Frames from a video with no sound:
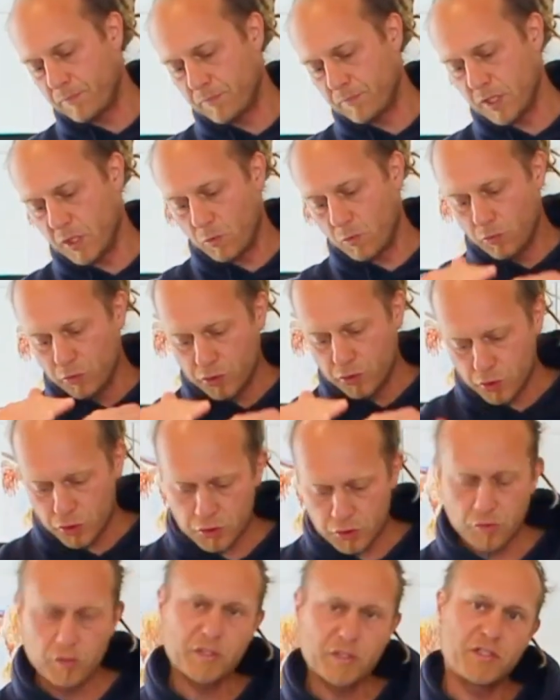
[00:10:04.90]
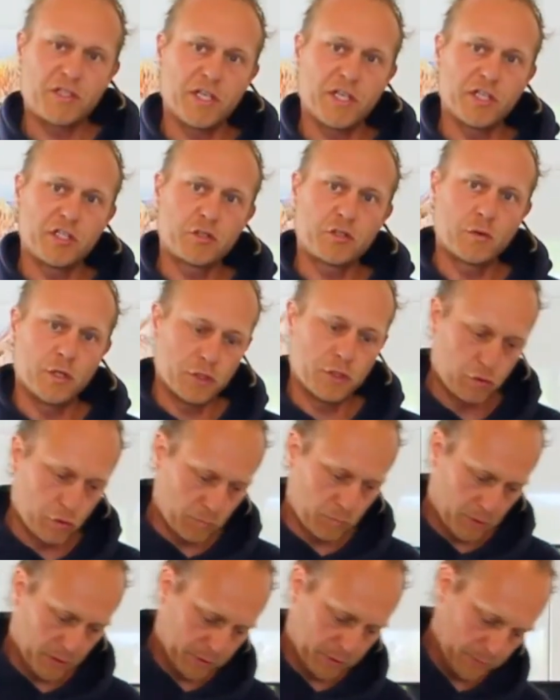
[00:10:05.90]
it would just sink straight to the
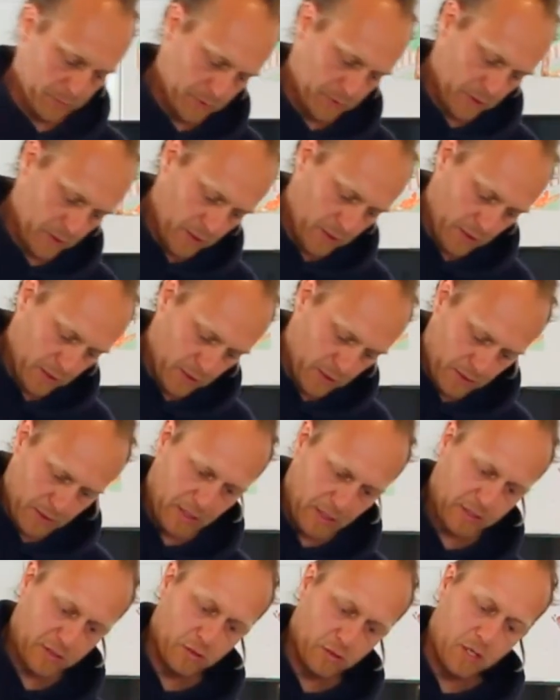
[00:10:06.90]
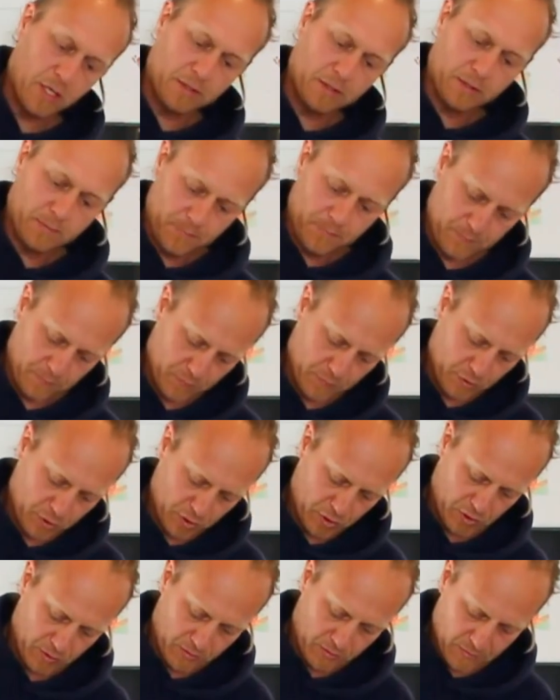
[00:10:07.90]
bottom. That's alright. Just
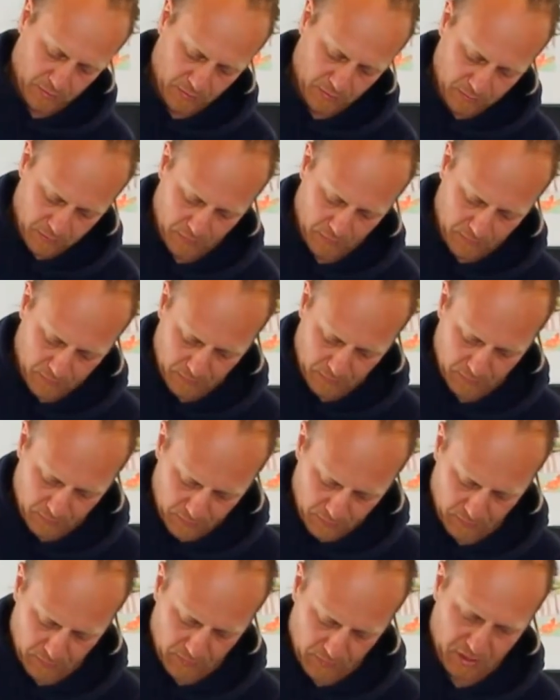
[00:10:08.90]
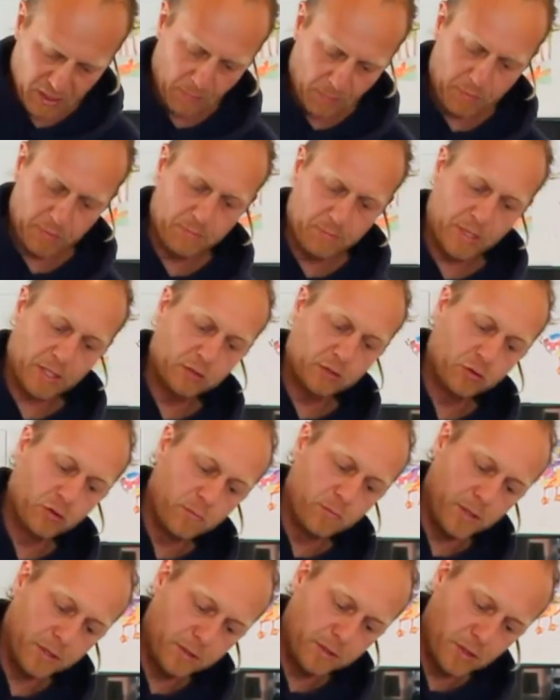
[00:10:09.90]
tap it back to the
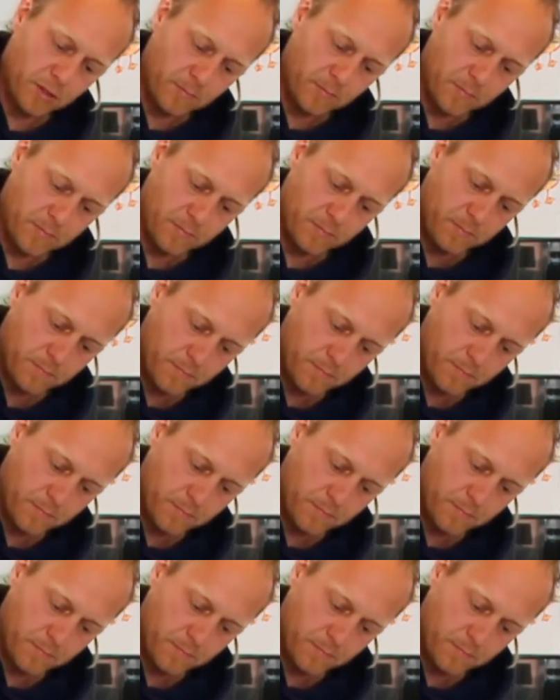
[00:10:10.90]
bottom.